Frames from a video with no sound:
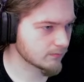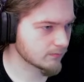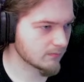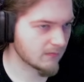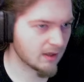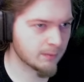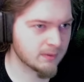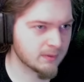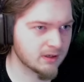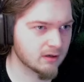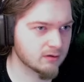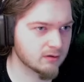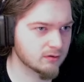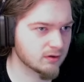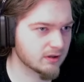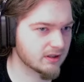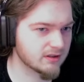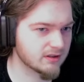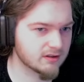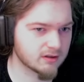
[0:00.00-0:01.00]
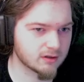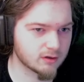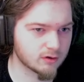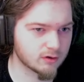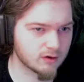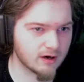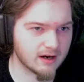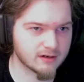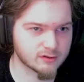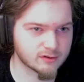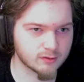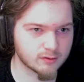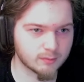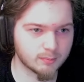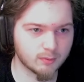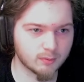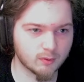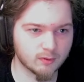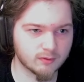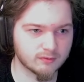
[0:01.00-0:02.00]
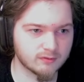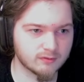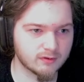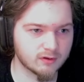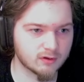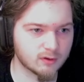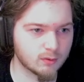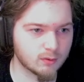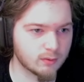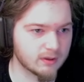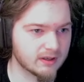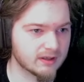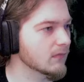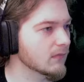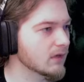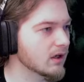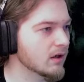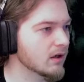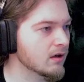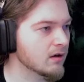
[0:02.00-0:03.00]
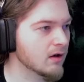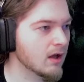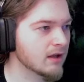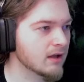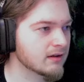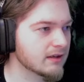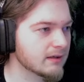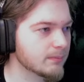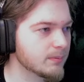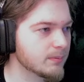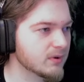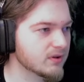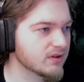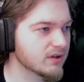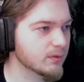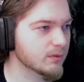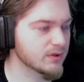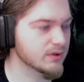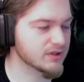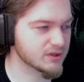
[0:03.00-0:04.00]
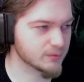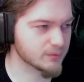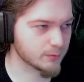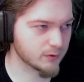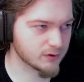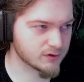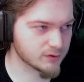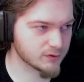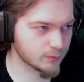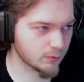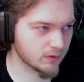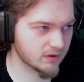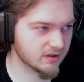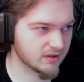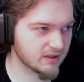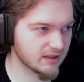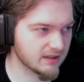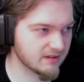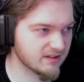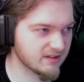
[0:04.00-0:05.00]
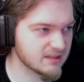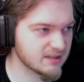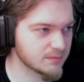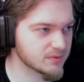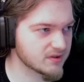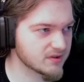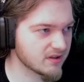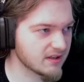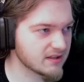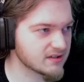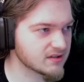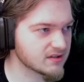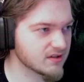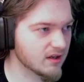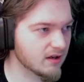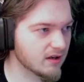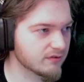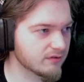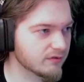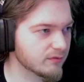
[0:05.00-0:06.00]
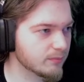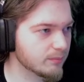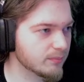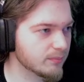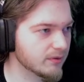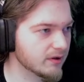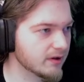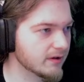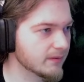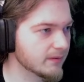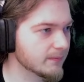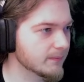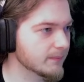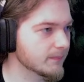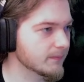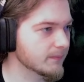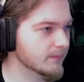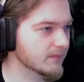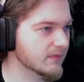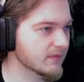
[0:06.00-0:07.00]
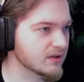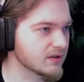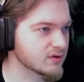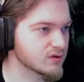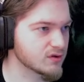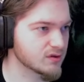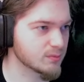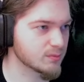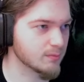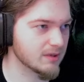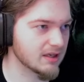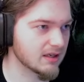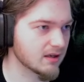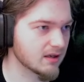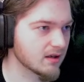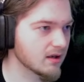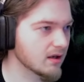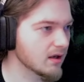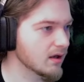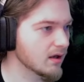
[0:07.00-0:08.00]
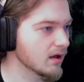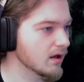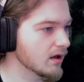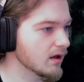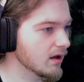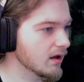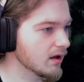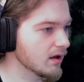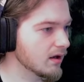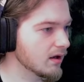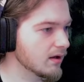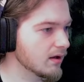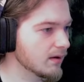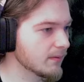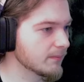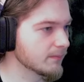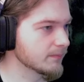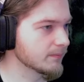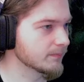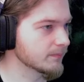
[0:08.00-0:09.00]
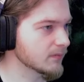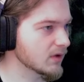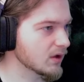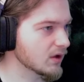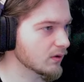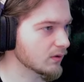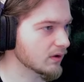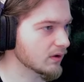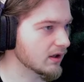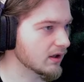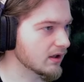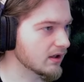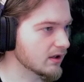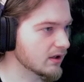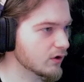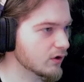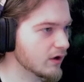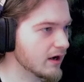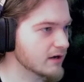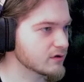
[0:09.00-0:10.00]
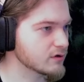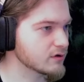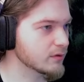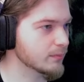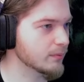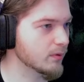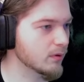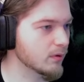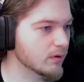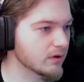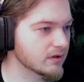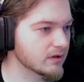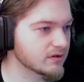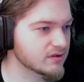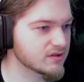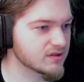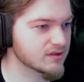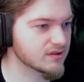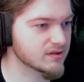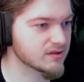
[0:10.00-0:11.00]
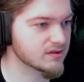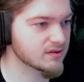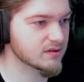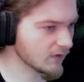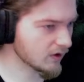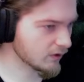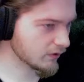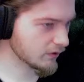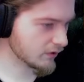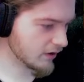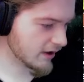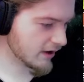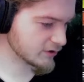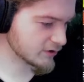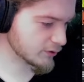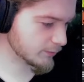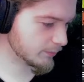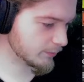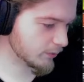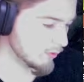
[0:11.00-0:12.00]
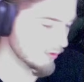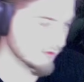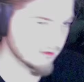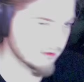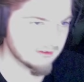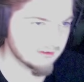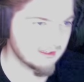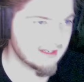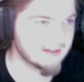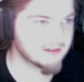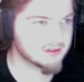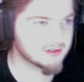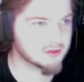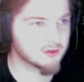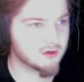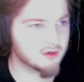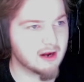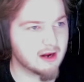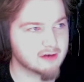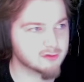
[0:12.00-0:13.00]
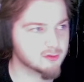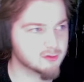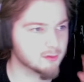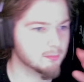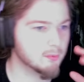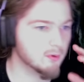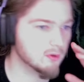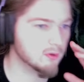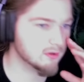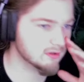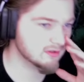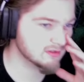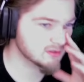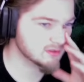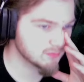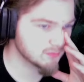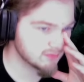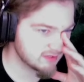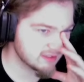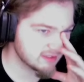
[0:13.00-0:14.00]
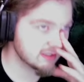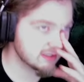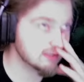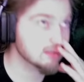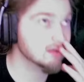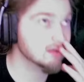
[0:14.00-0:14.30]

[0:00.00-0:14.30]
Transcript: mean, I'll look at the crash report real quick. I don't know, I like building with spruce wood and deep slate stuff, but that's just me. Okay, crash reports. Crash report, the latest crash report, let's read it.